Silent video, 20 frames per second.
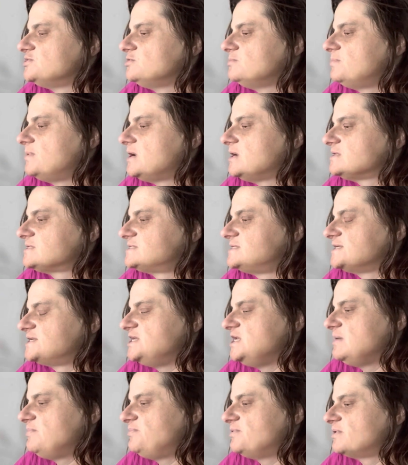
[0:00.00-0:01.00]
balls to
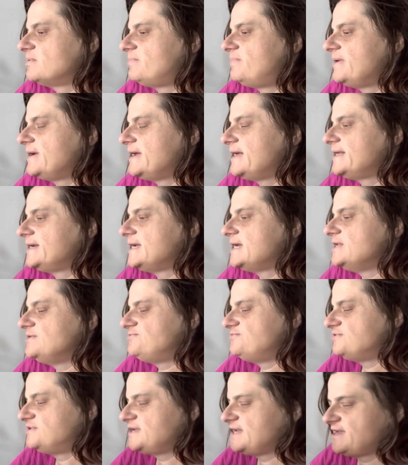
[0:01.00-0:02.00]
keep your pet
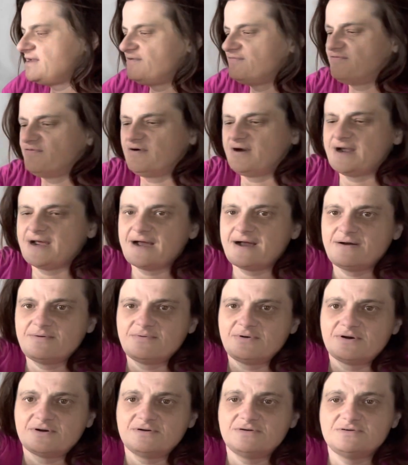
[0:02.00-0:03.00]
entertained for
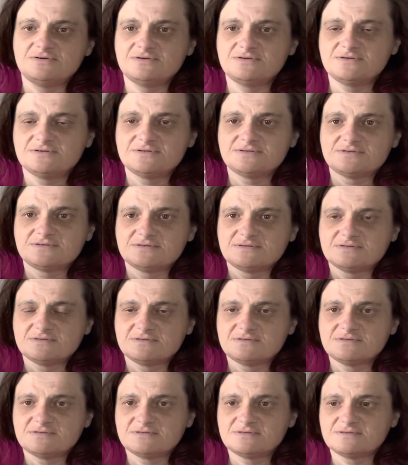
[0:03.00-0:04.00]
hours.
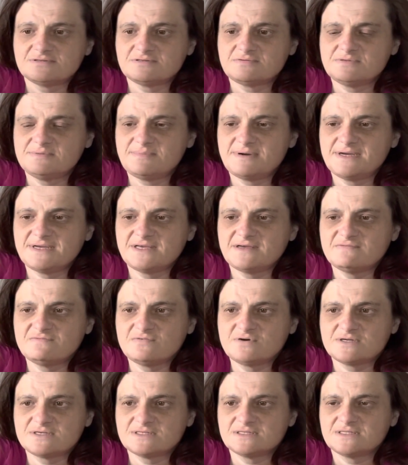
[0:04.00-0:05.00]
So we might give
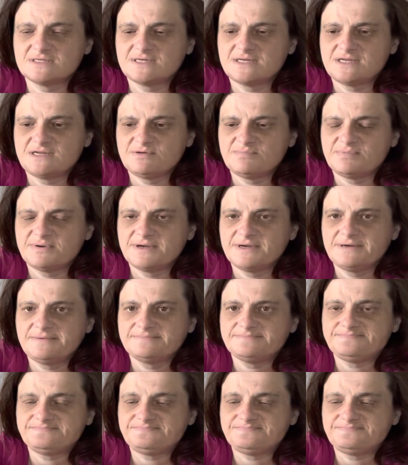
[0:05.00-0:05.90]
one to the guinea pig.